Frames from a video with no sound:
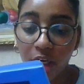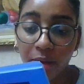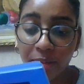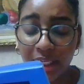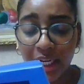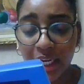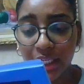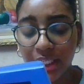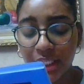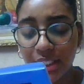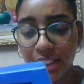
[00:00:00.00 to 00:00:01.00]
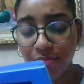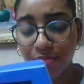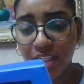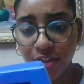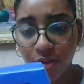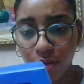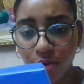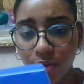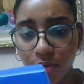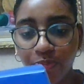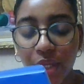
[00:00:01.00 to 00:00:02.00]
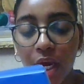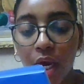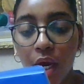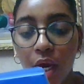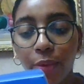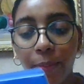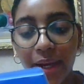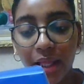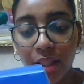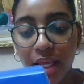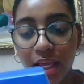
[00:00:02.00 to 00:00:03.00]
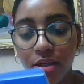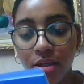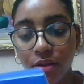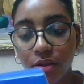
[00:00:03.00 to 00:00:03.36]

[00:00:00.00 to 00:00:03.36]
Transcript: common name is measles, rubella,